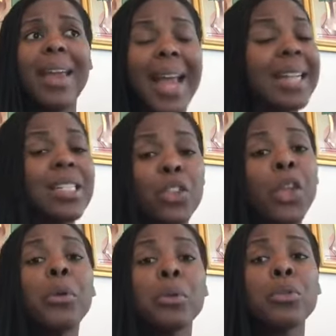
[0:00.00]
and it's
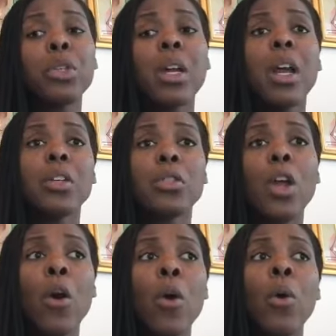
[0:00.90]
huge.
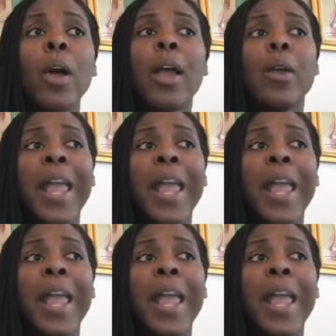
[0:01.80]
So